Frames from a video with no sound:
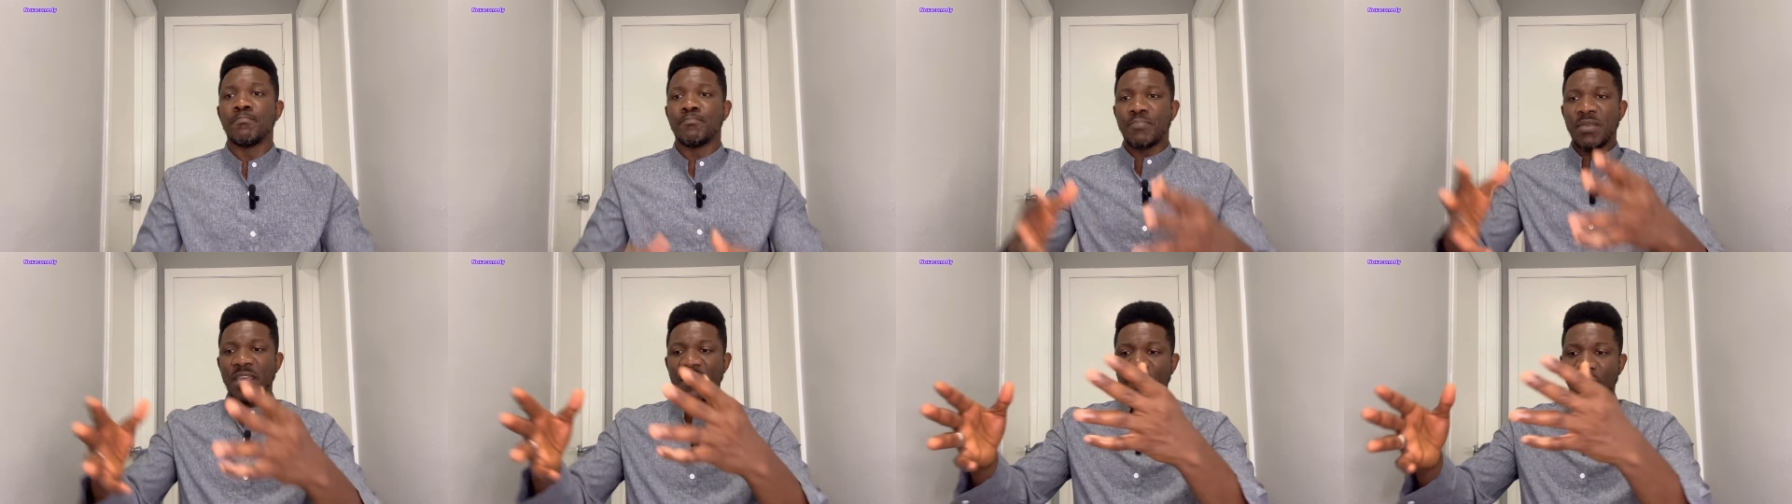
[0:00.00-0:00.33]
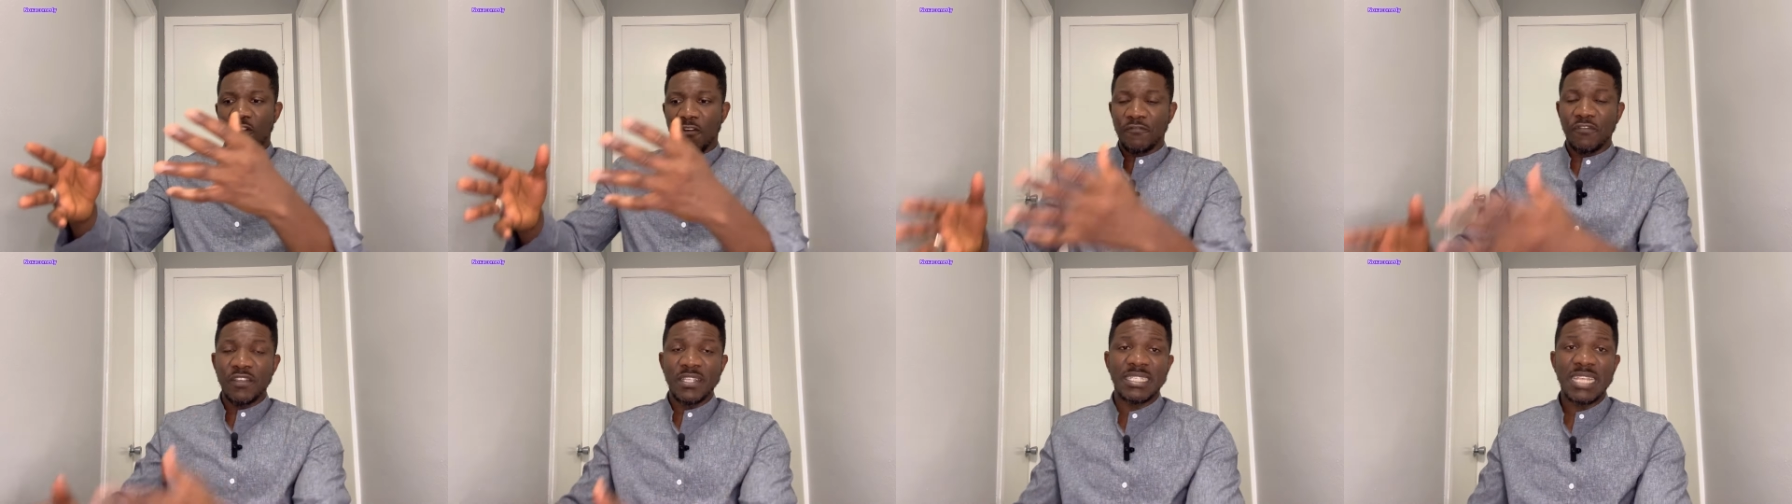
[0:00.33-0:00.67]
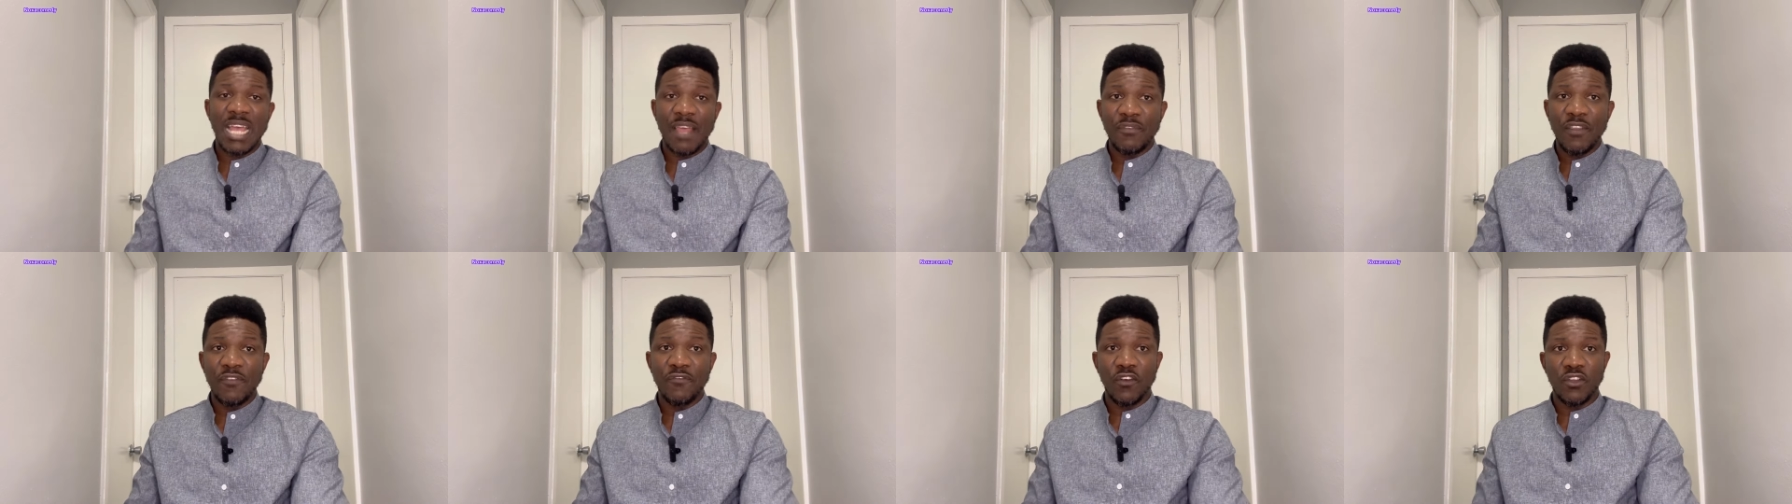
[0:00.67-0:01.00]
Pay for
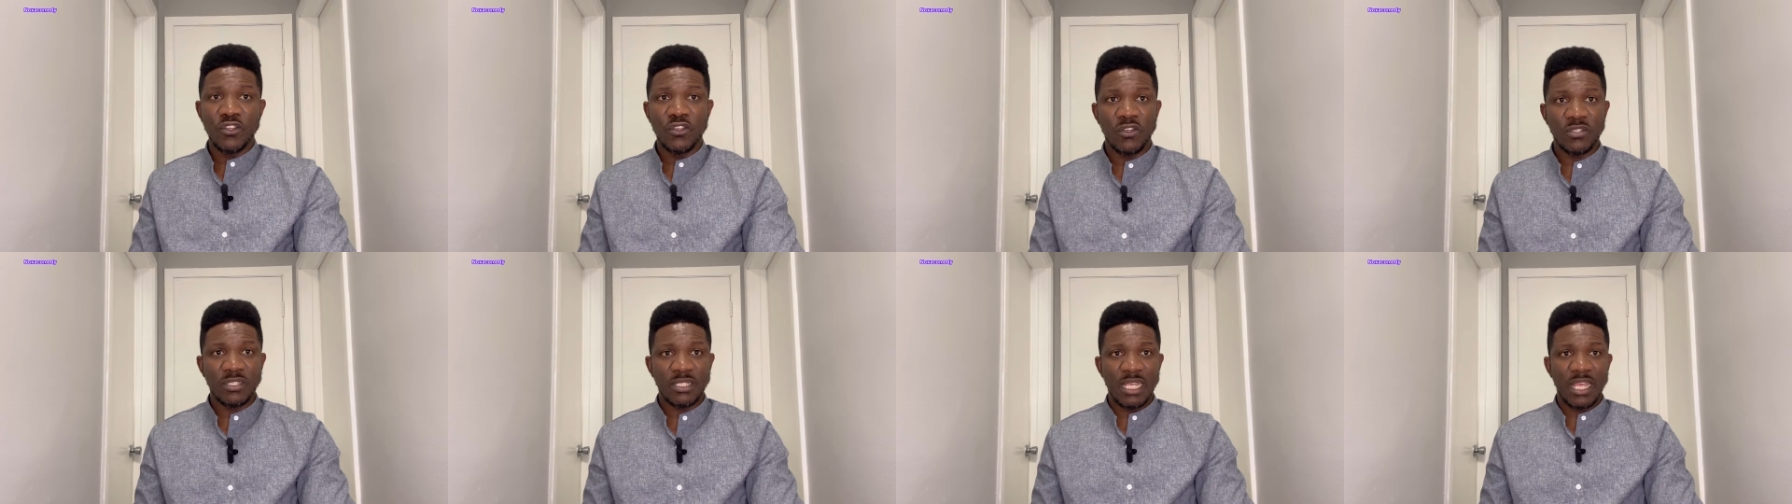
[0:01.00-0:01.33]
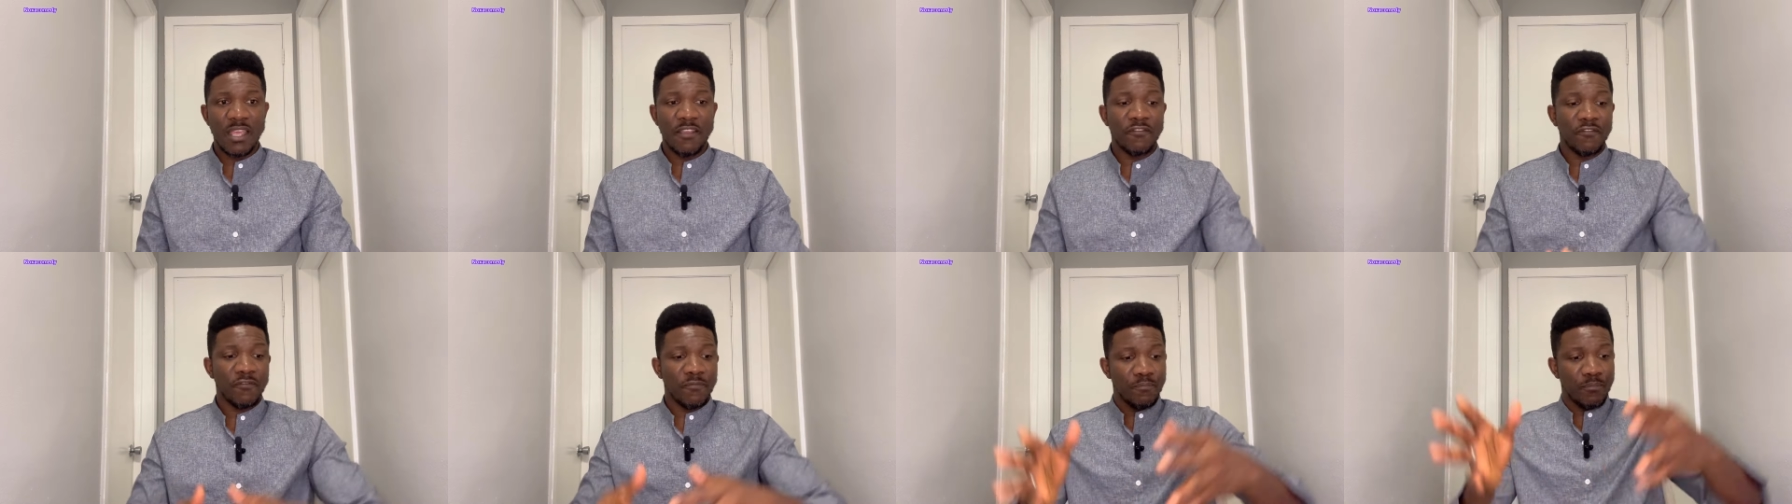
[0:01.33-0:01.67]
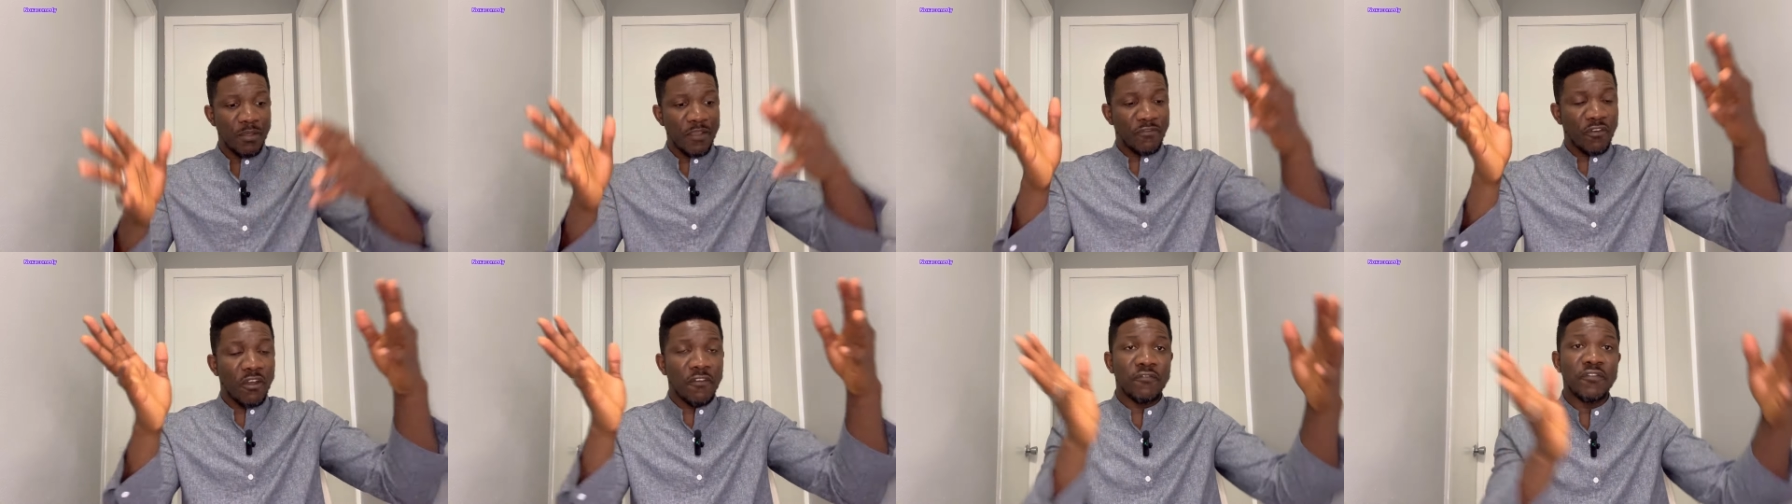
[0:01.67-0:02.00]
visa fee for yourself,
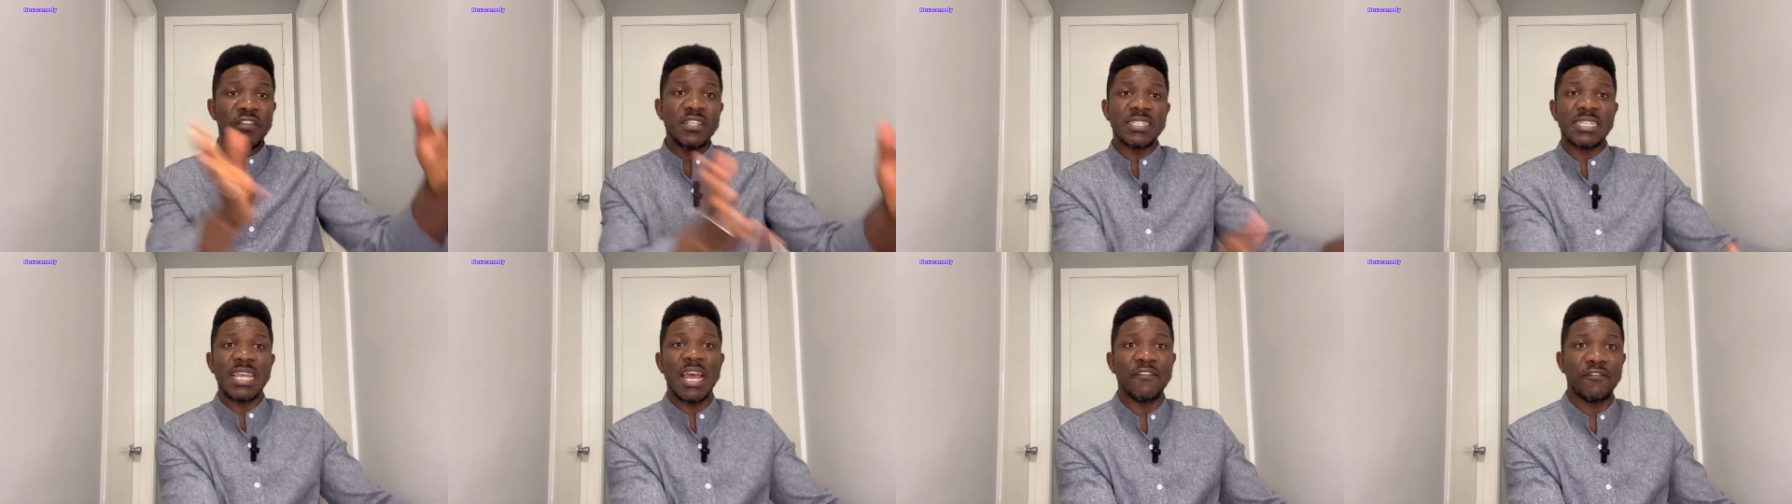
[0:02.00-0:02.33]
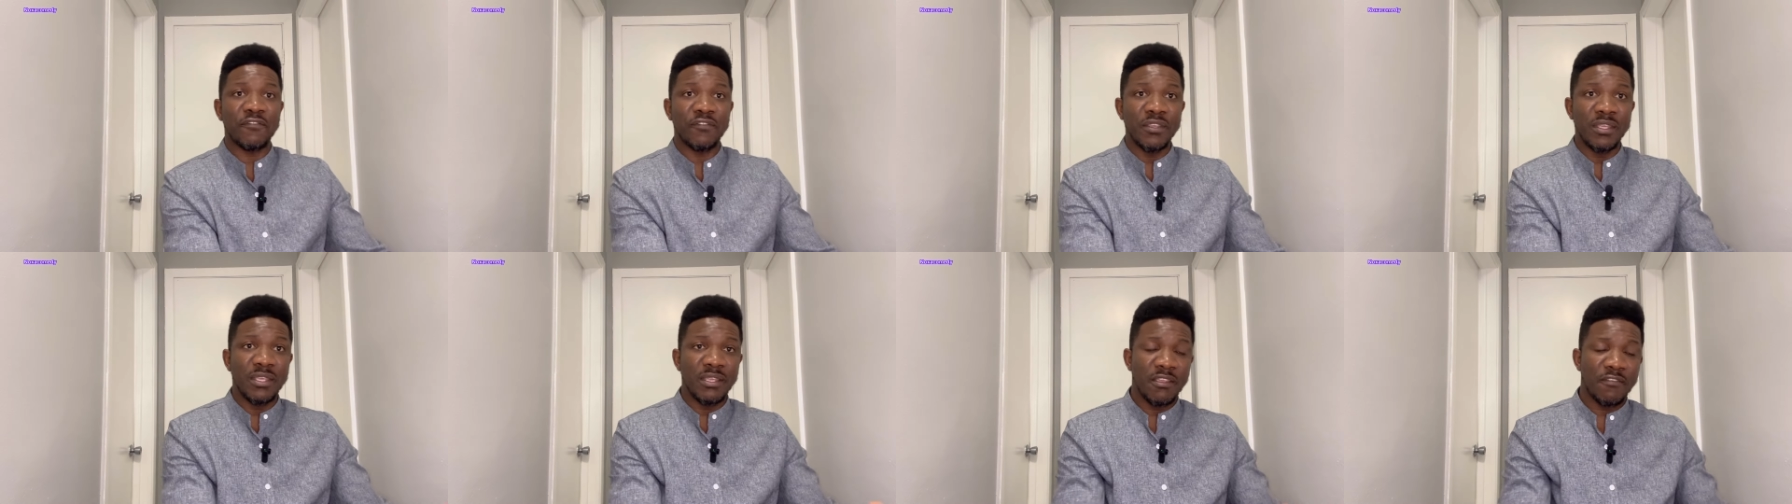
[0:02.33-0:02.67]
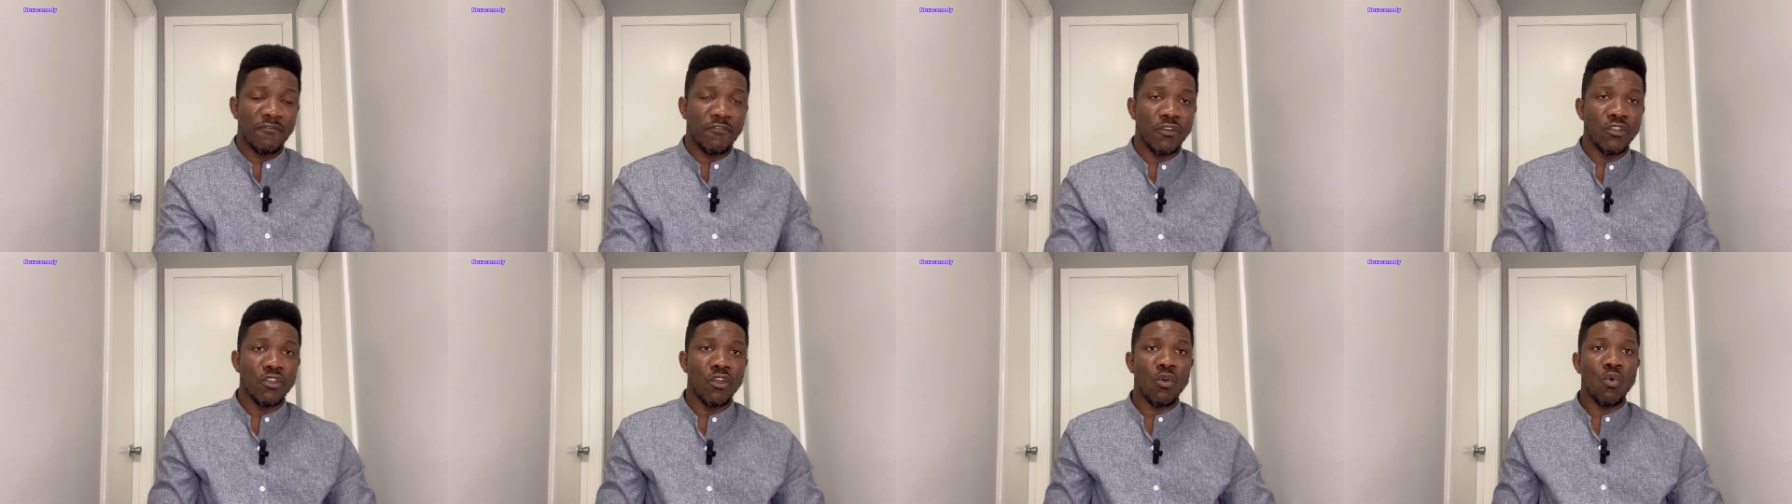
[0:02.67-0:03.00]
pay for visa fee
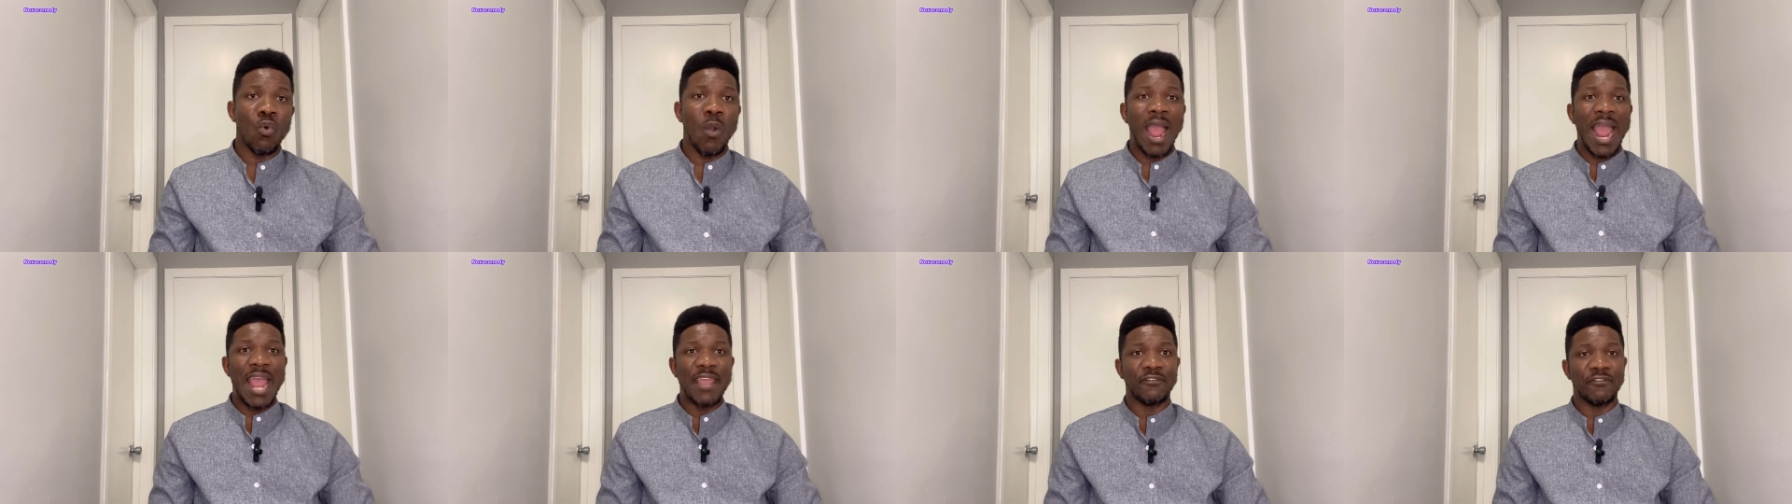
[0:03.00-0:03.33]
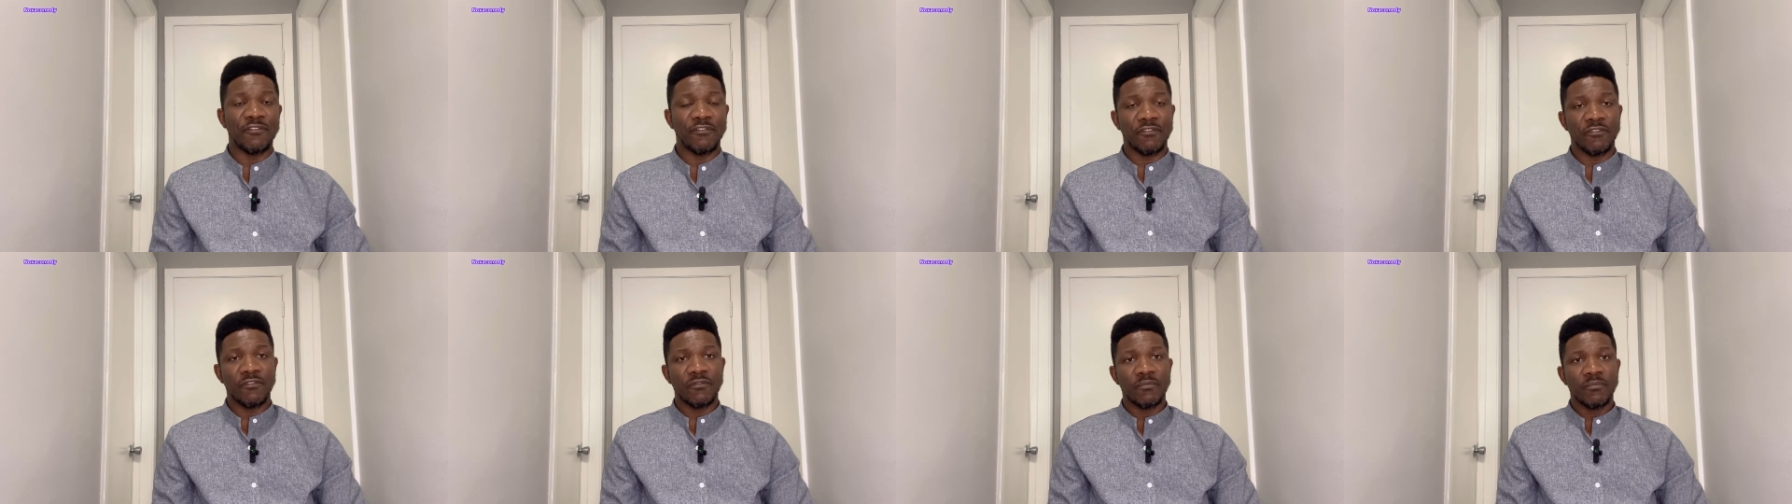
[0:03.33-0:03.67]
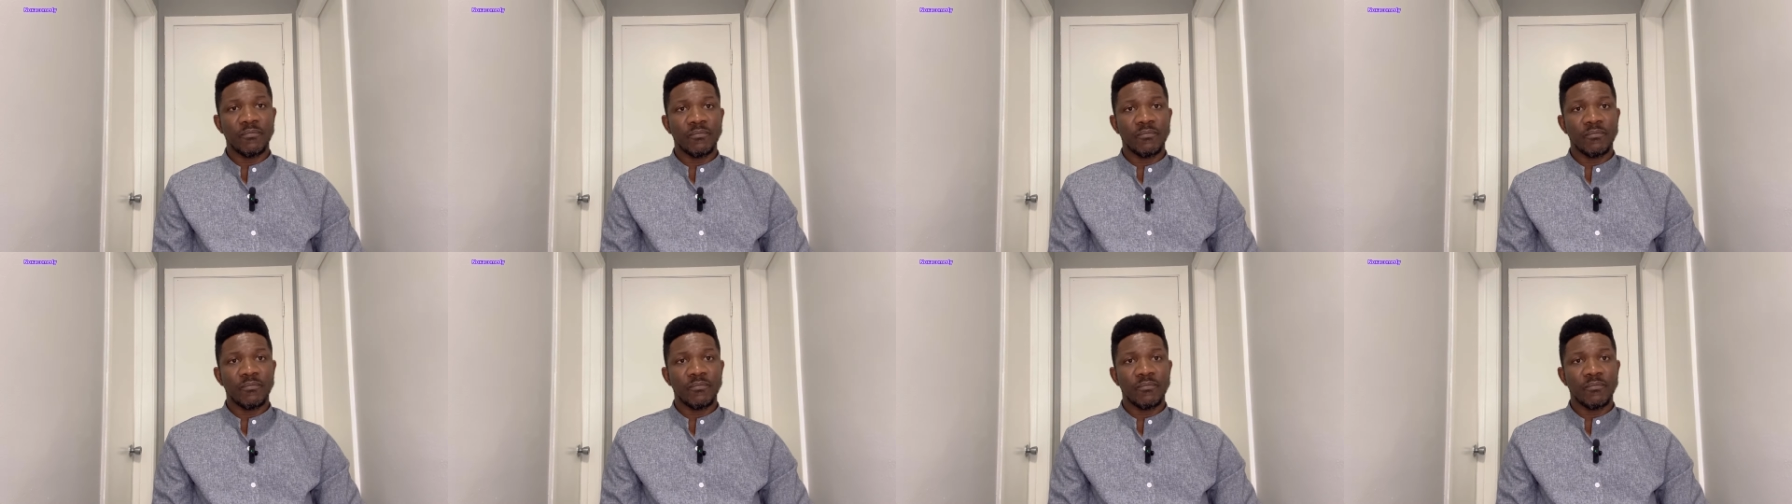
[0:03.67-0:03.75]
for your wife